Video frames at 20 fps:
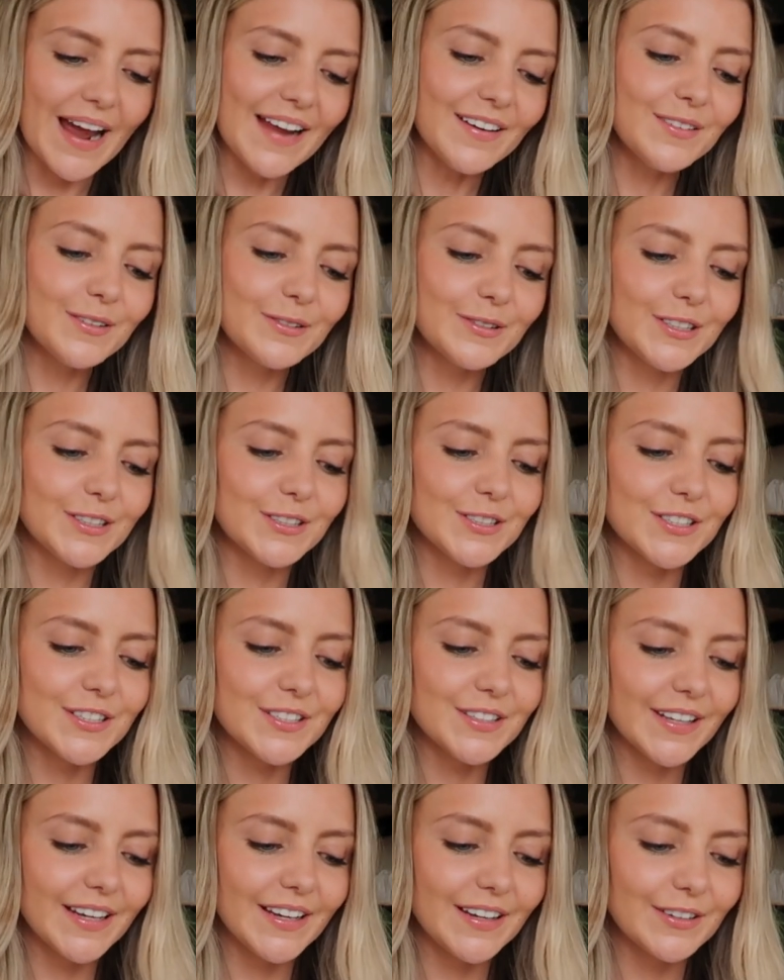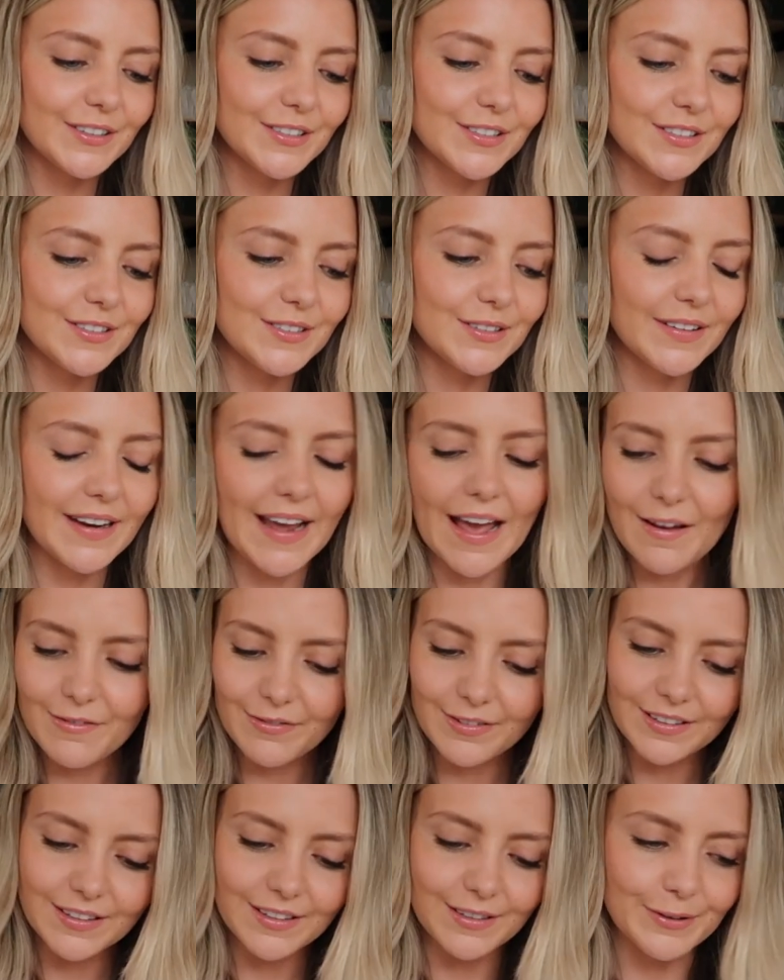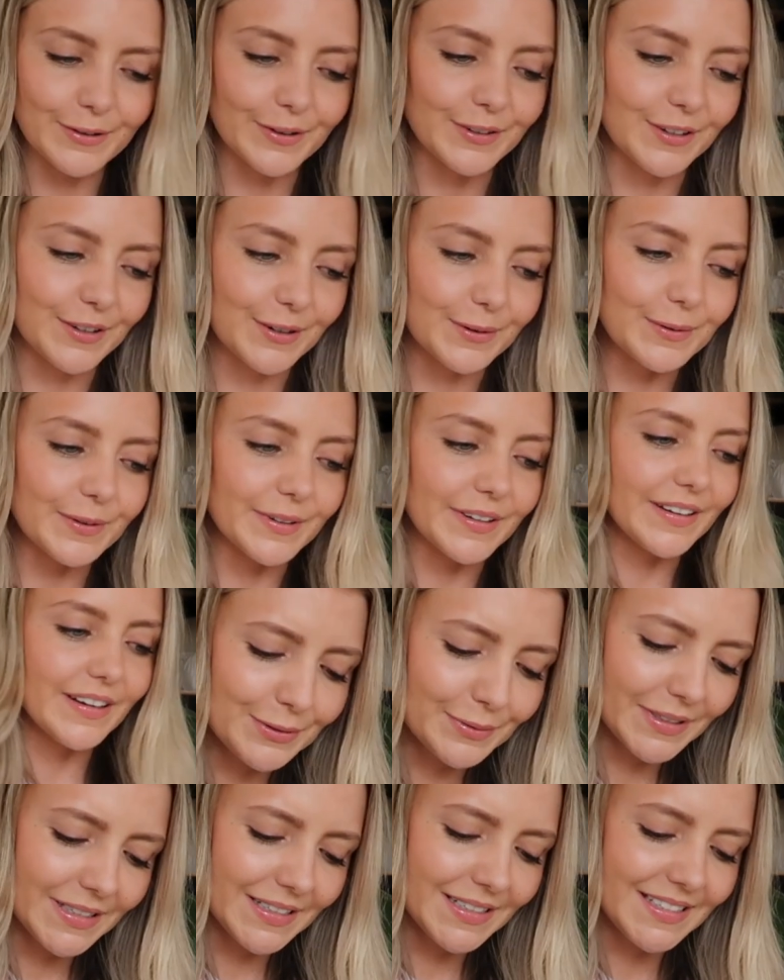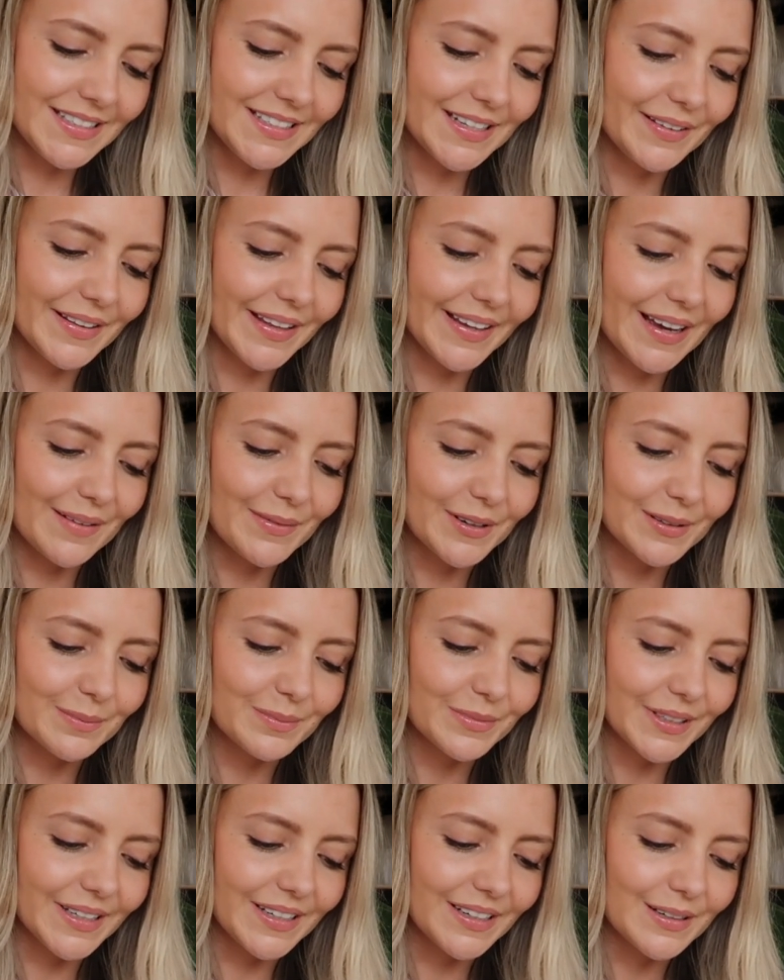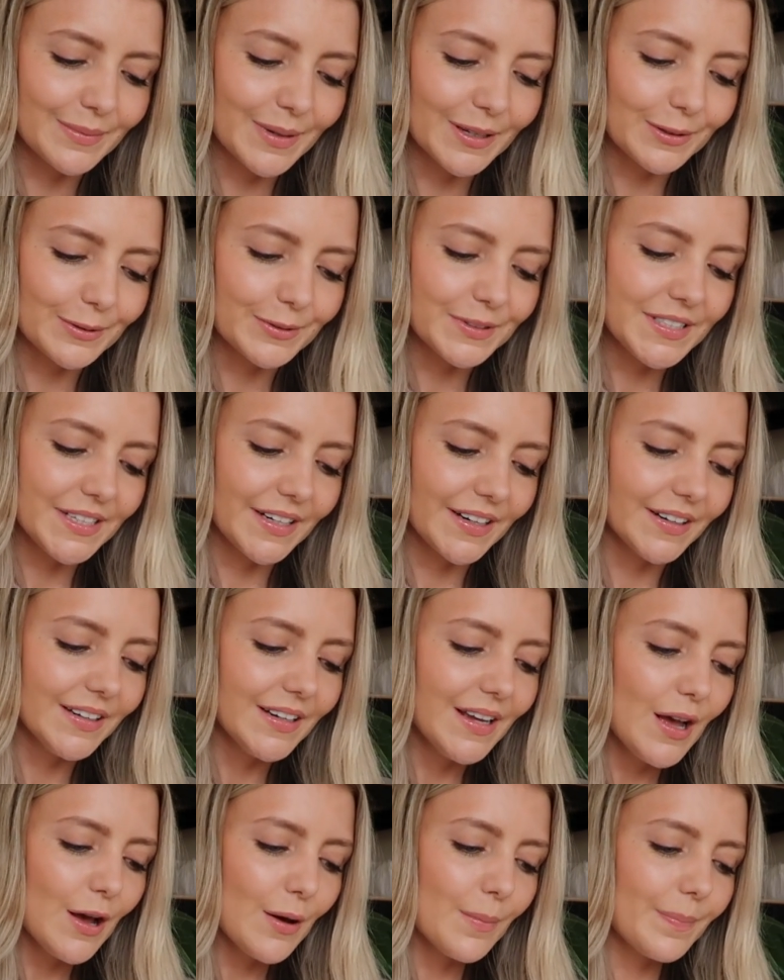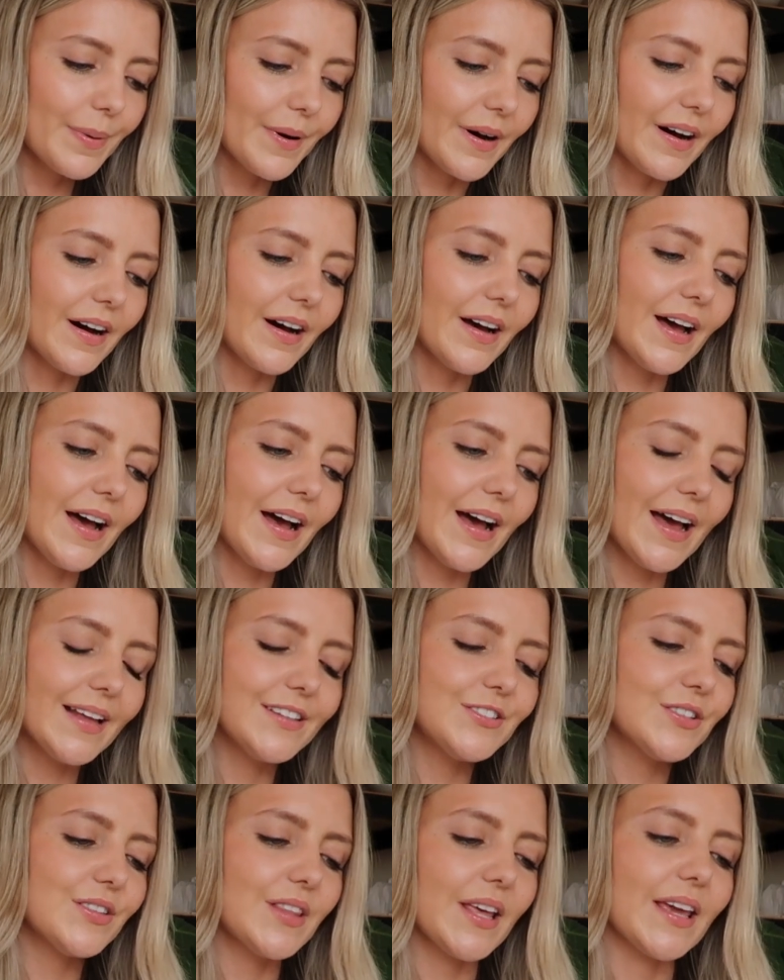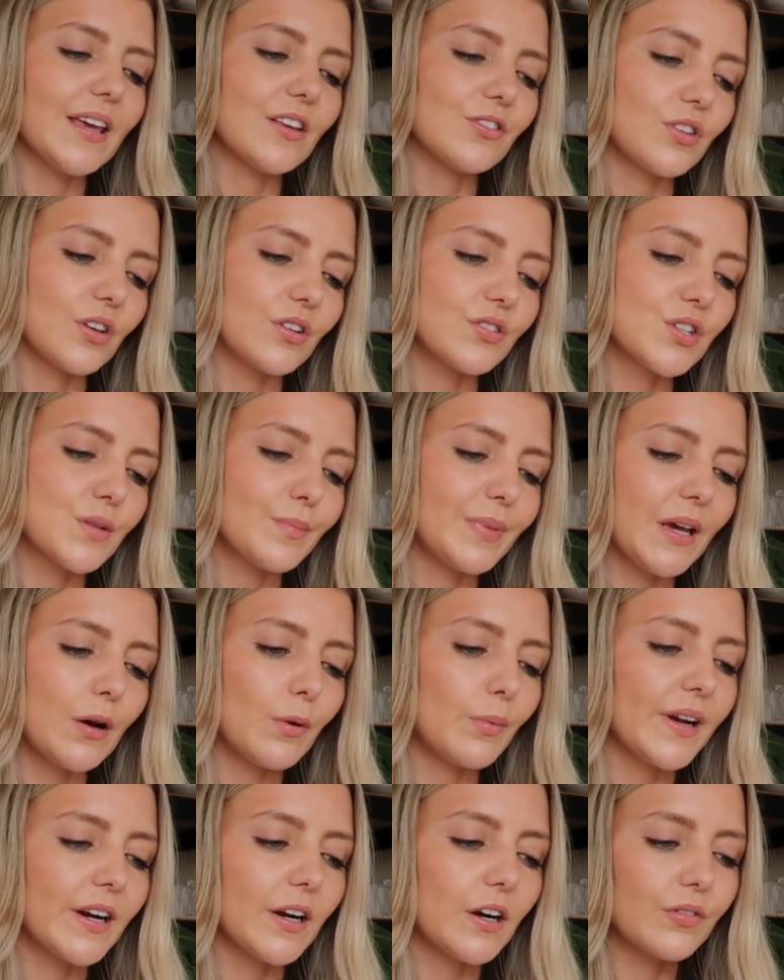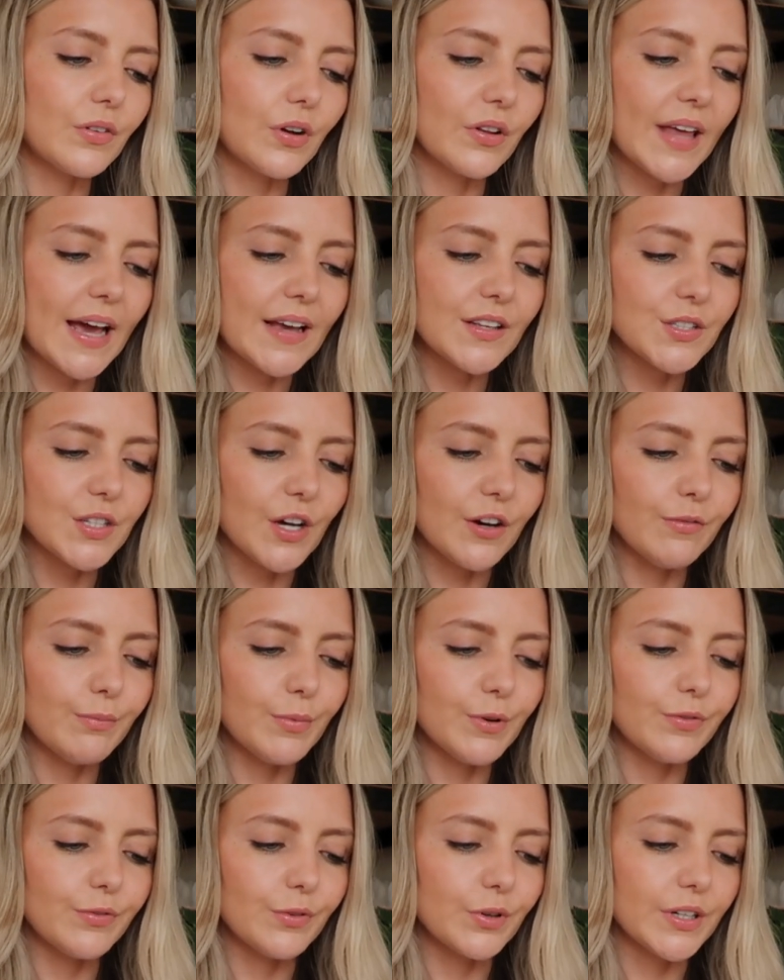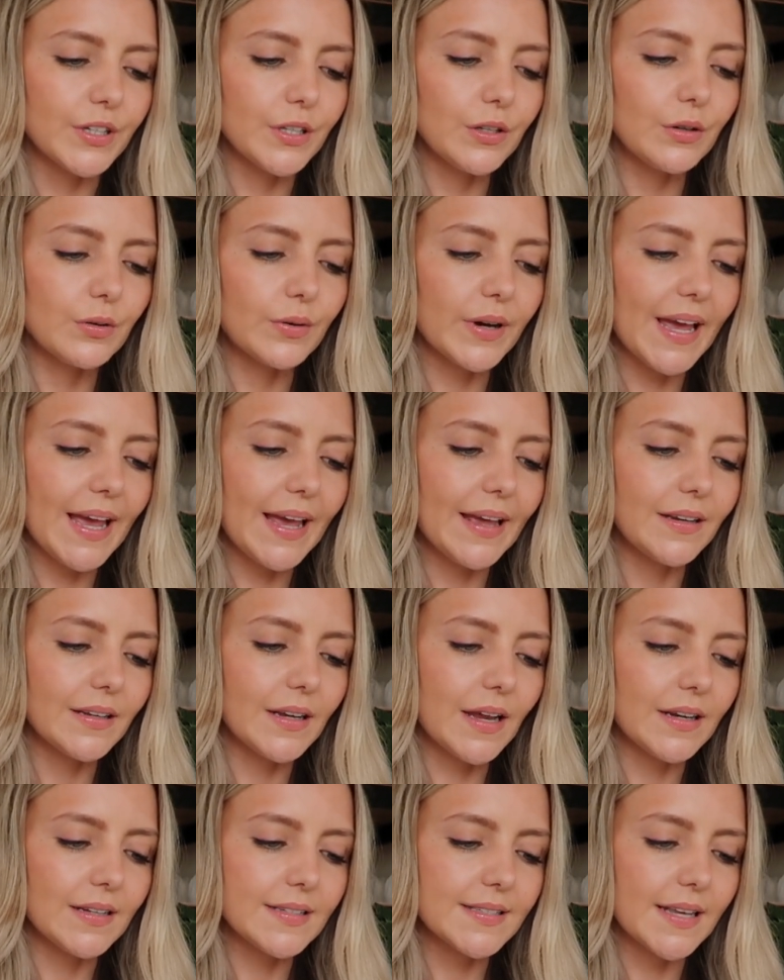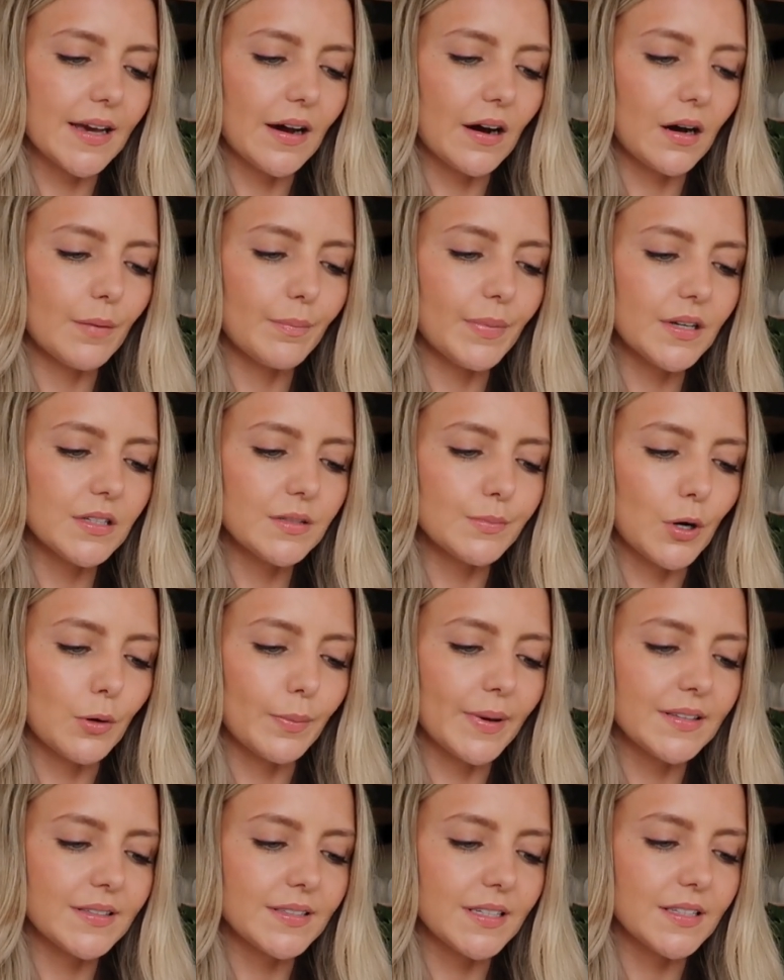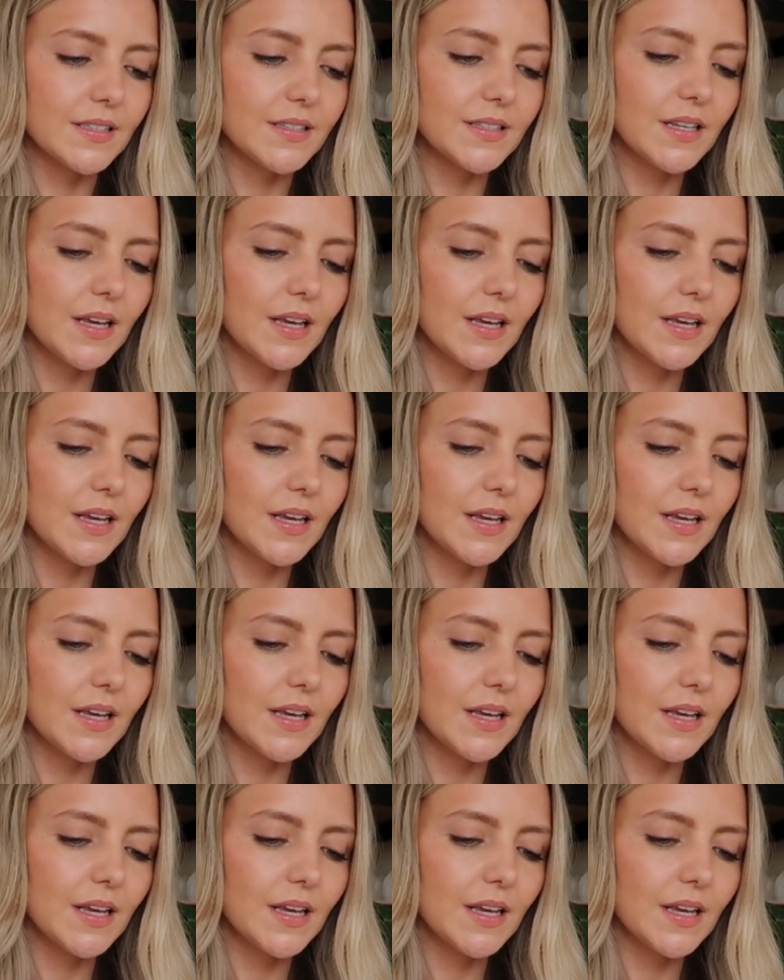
I don't know, you're just doing everything on your own. I don't want it to sound like I'm complaining about loads here, but I just think it's good to be aware of all that stuff before you go ahead and set up a small business.